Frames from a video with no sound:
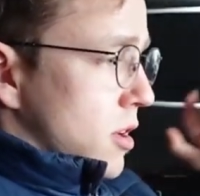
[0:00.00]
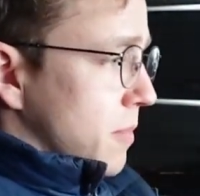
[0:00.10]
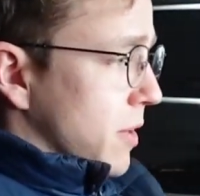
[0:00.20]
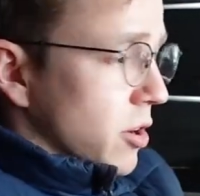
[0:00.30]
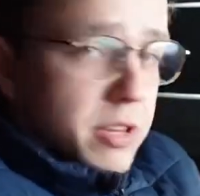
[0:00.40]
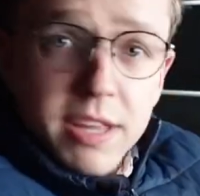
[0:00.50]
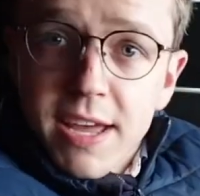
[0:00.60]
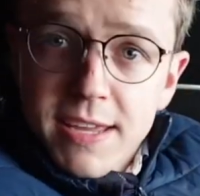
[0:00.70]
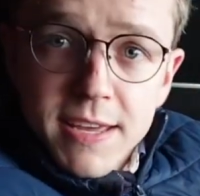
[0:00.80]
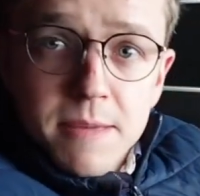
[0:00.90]
I don't need
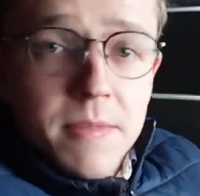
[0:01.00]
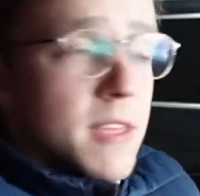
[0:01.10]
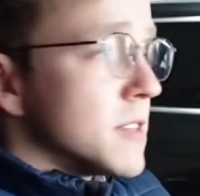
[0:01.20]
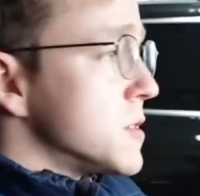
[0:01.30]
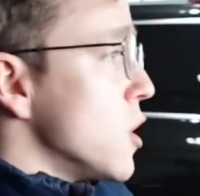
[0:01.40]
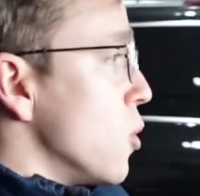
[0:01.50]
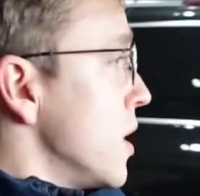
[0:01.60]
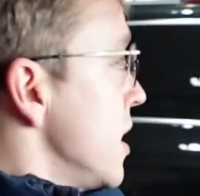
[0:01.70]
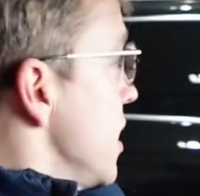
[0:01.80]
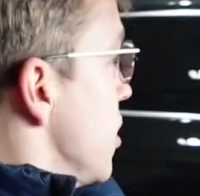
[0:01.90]
that yet. So
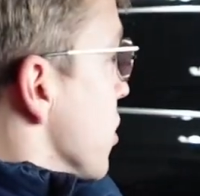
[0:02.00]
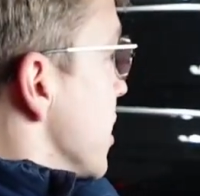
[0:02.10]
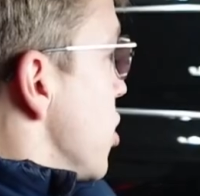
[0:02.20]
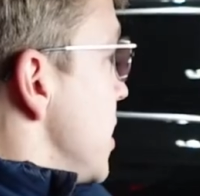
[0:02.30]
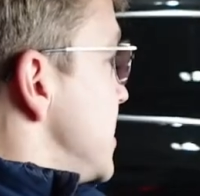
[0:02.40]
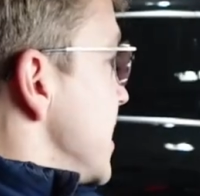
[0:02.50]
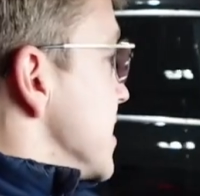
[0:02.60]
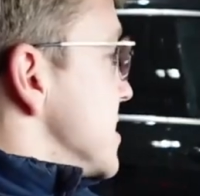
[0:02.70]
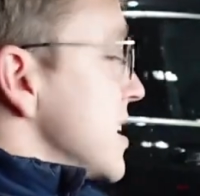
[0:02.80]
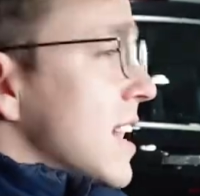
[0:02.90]
we're gonna go ahead and take
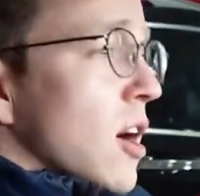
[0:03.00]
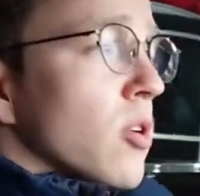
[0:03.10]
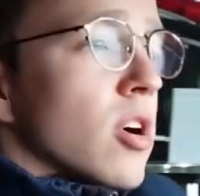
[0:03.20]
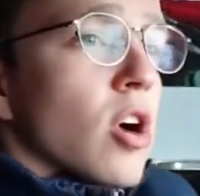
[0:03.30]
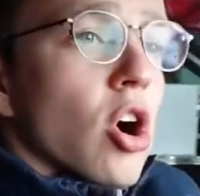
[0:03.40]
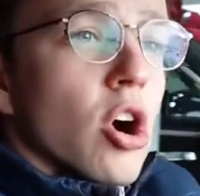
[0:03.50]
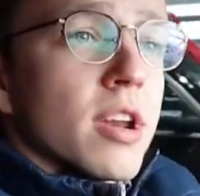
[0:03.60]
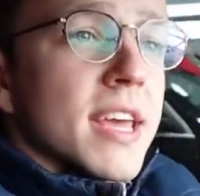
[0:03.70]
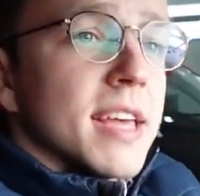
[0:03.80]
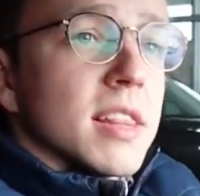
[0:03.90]
this thing out
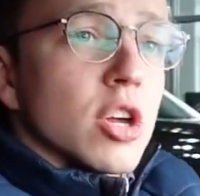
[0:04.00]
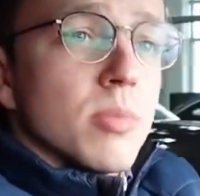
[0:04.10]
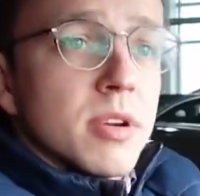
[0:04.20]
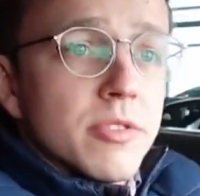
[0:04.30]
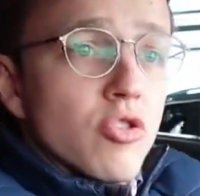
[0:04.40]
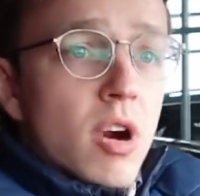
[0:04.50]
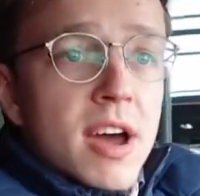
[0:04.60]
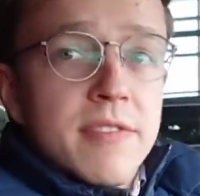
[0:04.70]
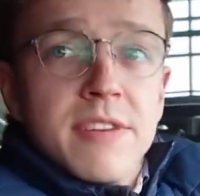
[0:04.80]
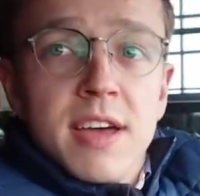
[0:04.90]
on a little bit of a
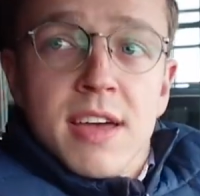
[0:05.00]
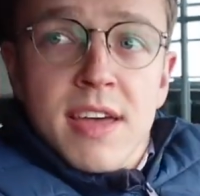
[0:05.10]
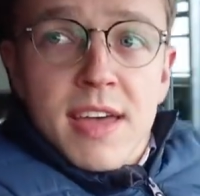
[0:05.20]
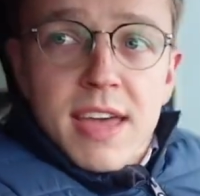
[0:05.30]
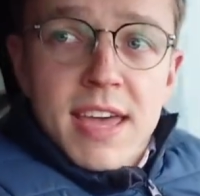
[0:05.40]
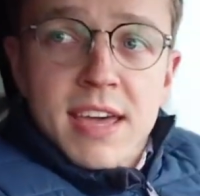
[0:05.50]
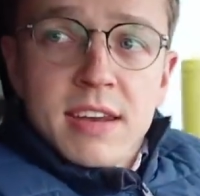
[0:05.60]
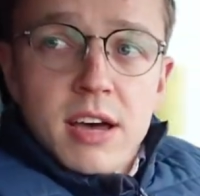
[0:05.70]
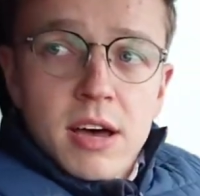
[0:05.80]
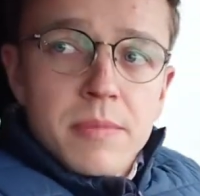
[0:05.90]
drive,
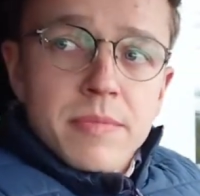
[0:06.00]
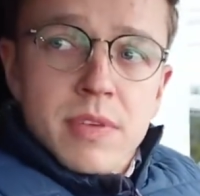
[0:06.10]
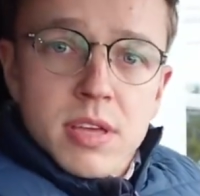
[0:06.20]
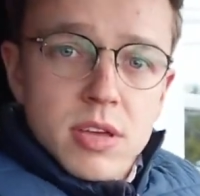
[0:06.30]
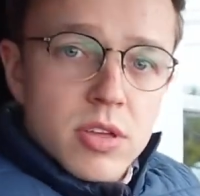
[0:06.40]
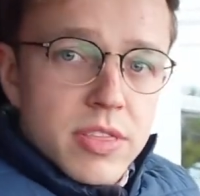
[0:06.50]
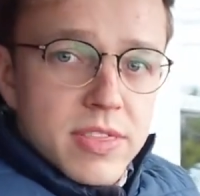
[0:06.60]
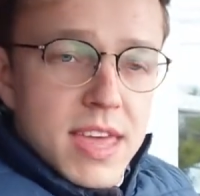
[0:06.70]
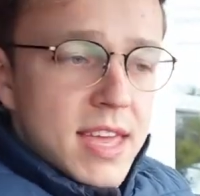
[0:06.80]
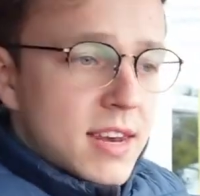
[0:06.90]
and
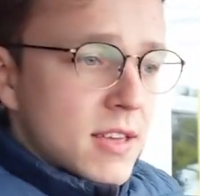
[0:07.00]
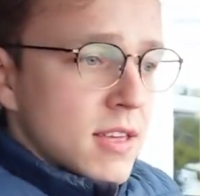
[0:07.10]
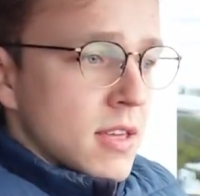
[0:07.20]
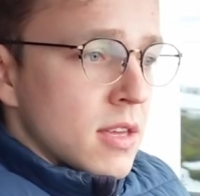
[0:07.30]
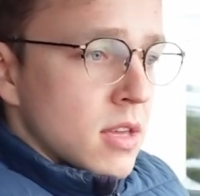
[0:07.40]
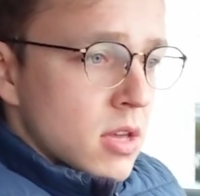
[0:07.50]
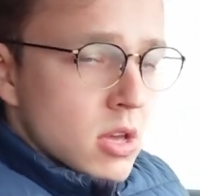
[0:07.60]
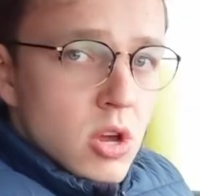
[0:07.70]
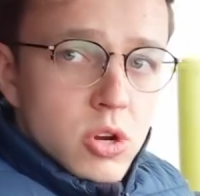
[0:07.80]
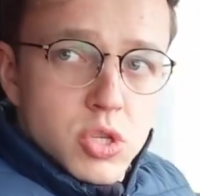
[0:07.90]
then
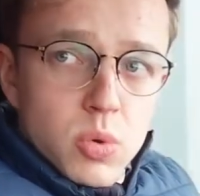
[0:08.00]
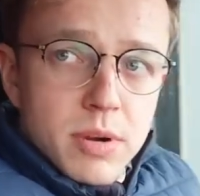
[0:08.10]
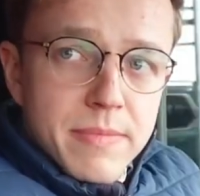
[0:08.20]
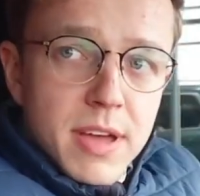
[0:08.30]
so we're